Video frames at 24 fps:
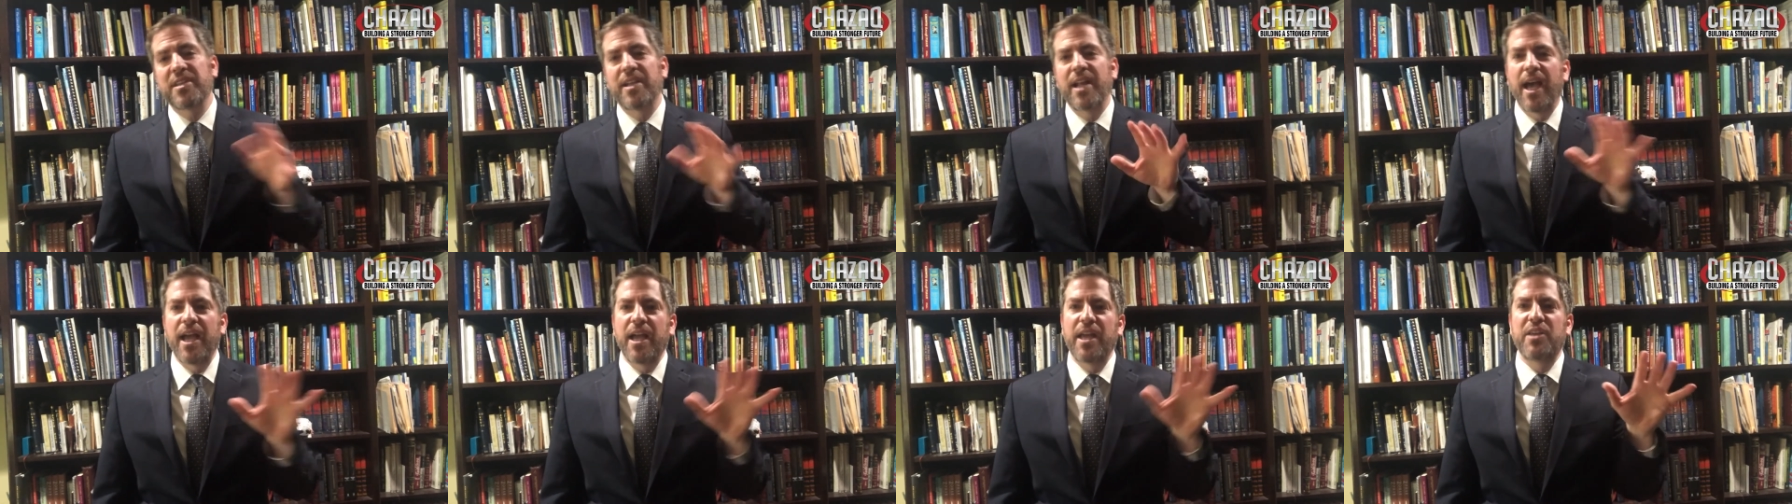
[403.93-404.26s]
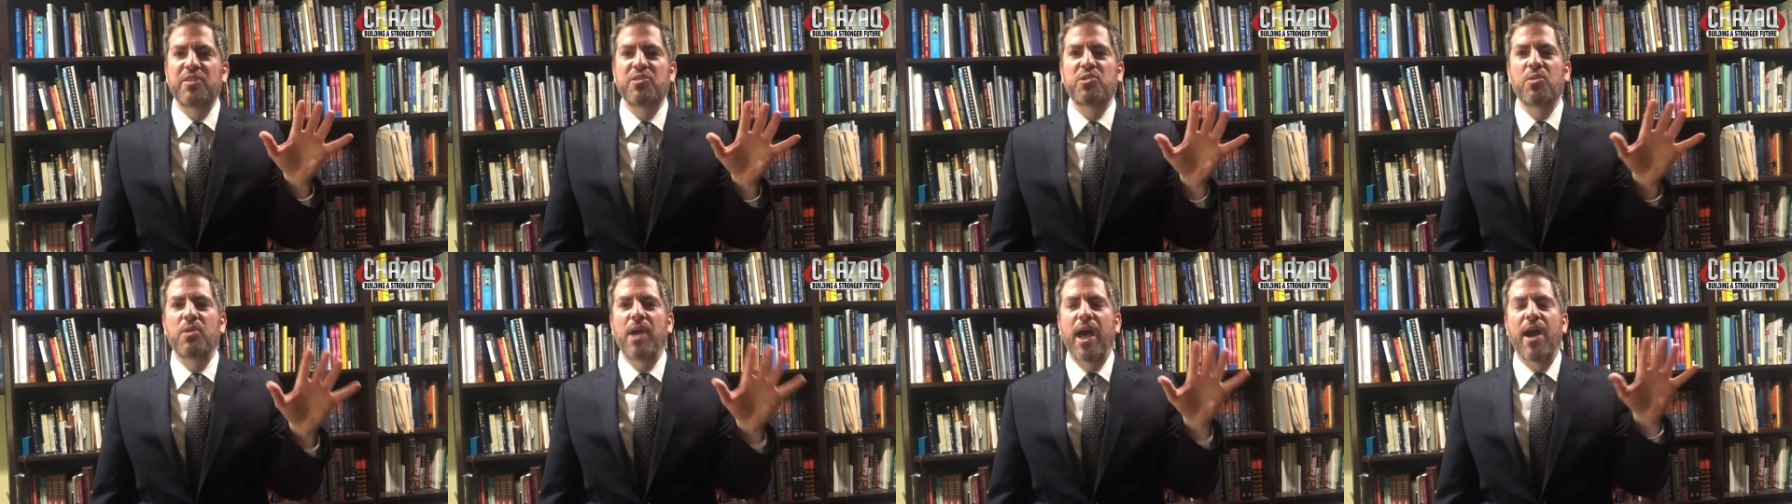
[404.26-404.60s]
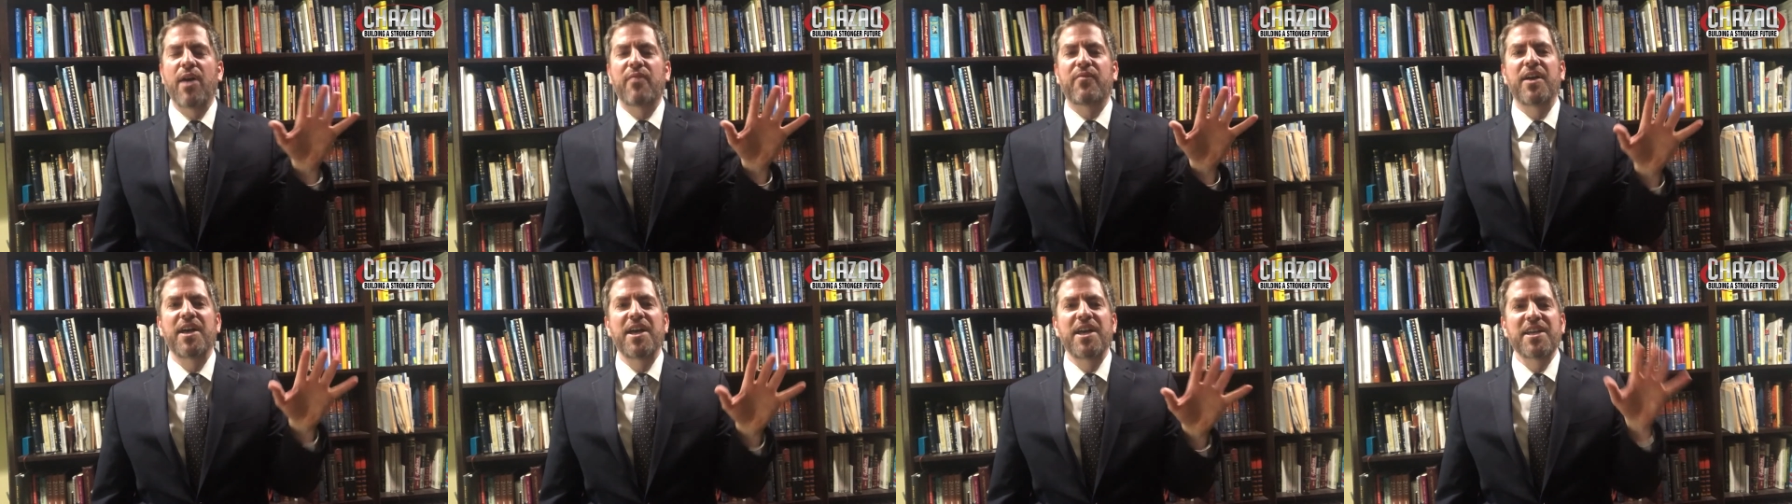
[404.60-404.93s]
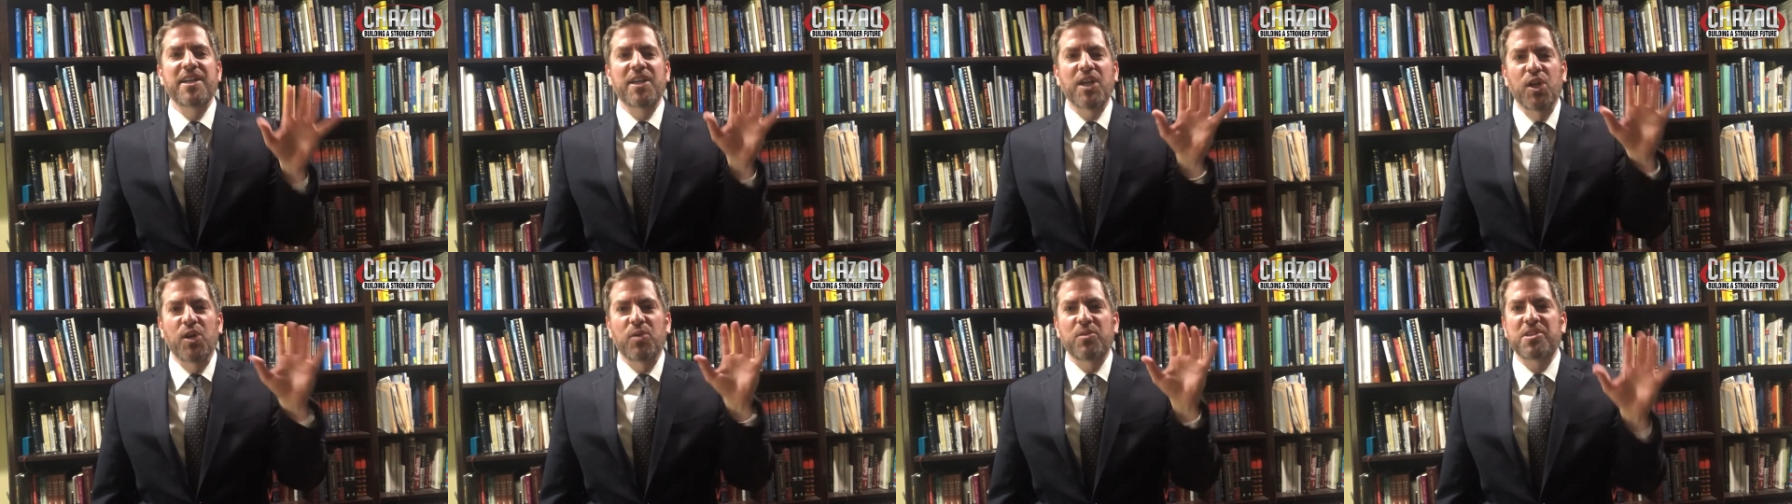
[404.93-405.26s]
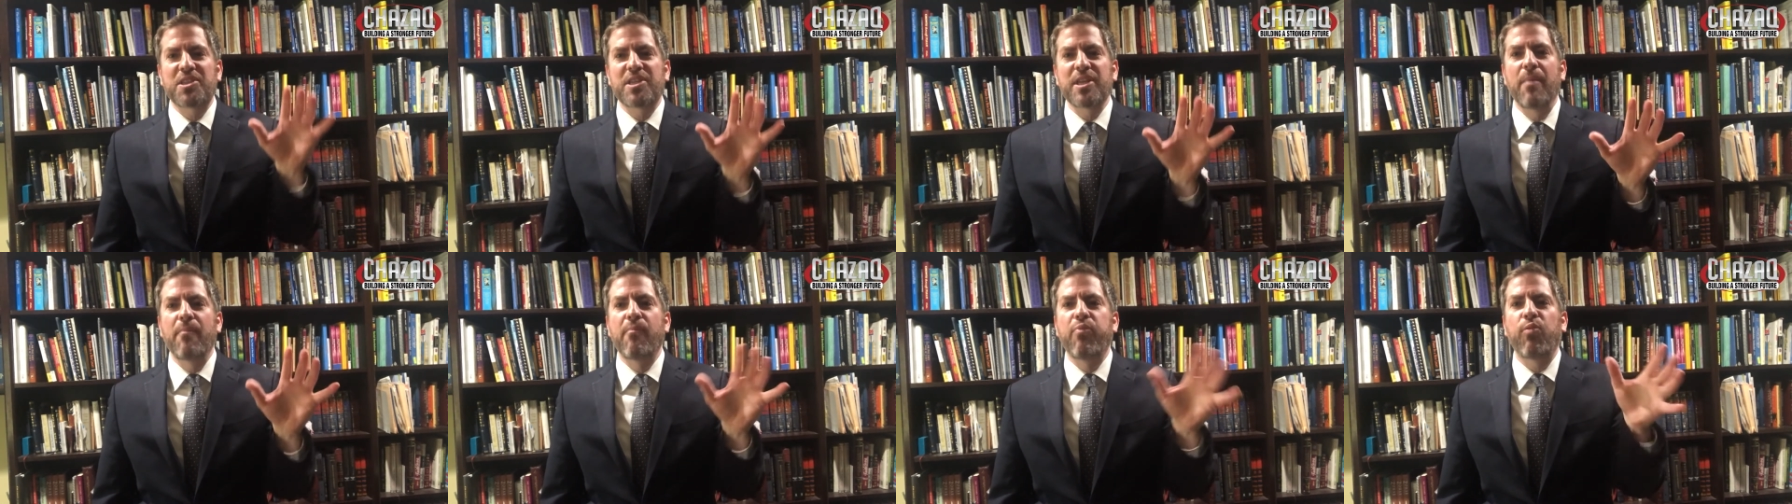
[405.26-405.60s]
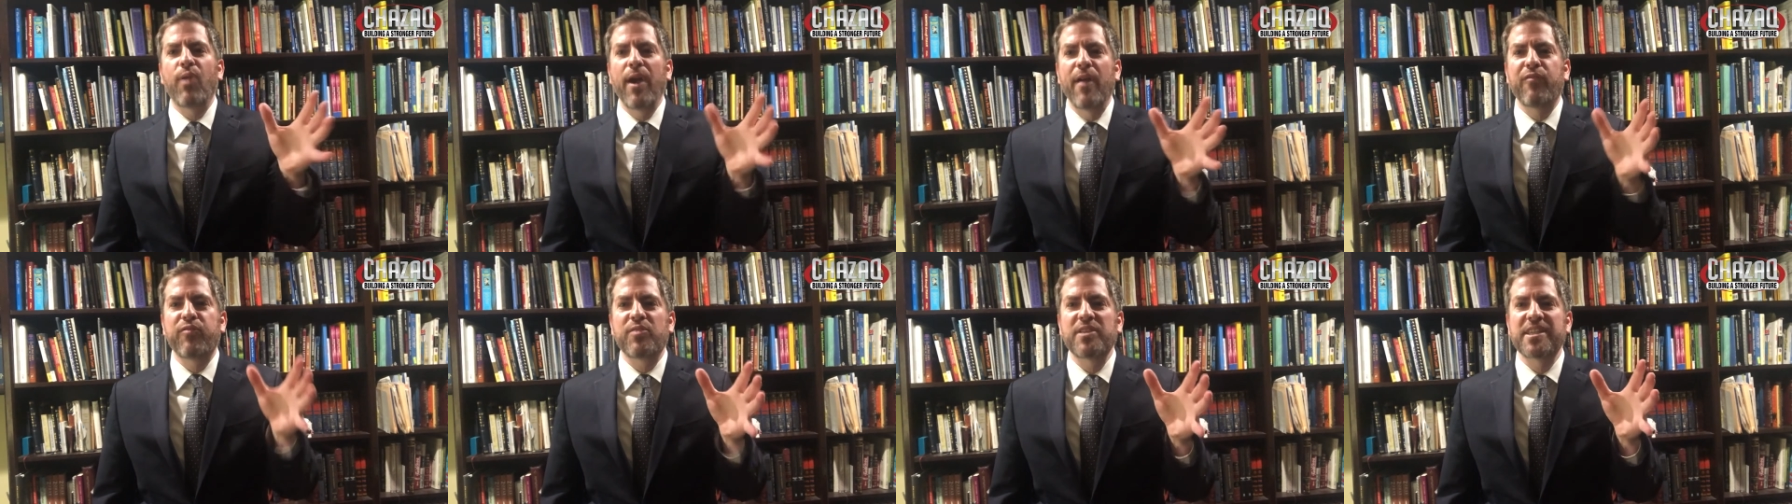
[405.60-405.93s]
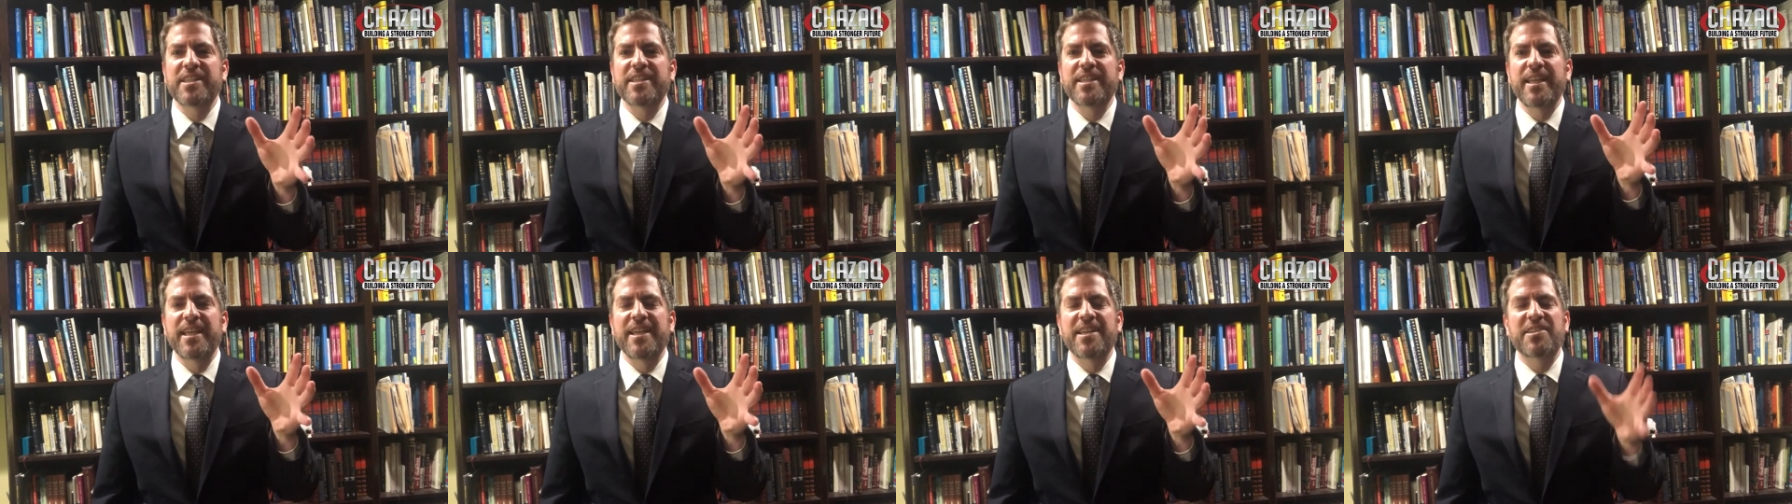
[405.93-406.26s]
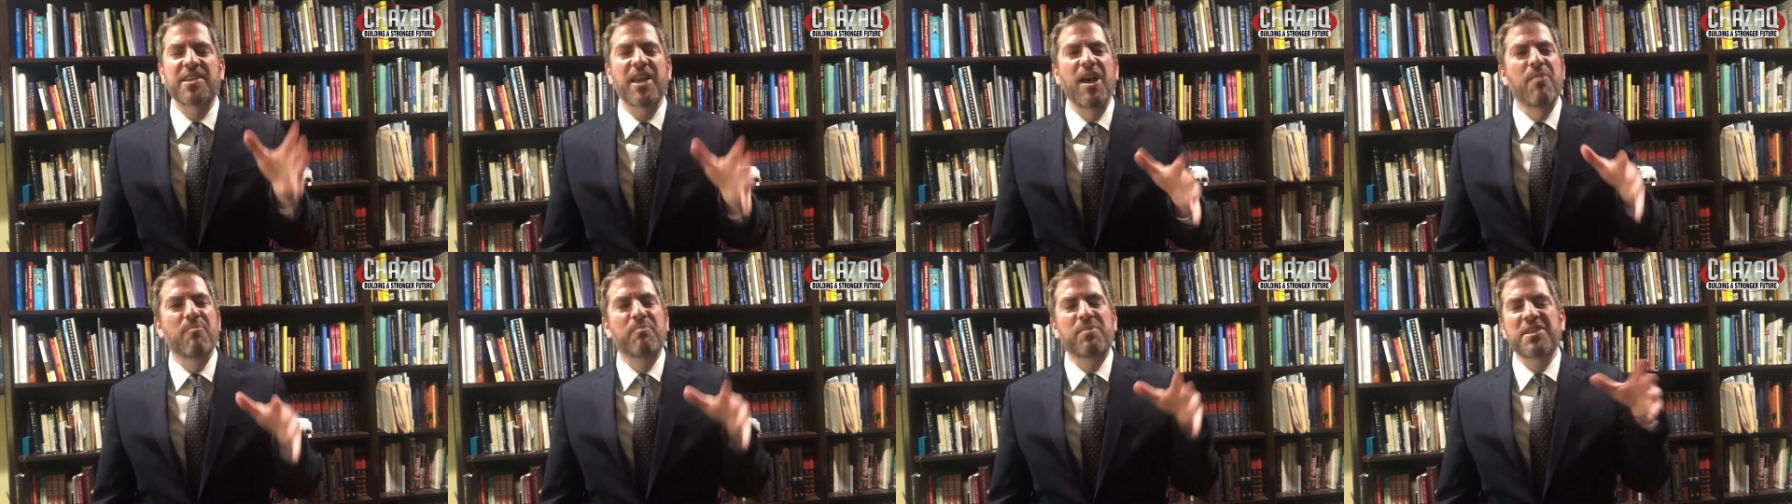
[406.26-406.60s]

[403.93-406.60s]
And I do have, you know, some preferences,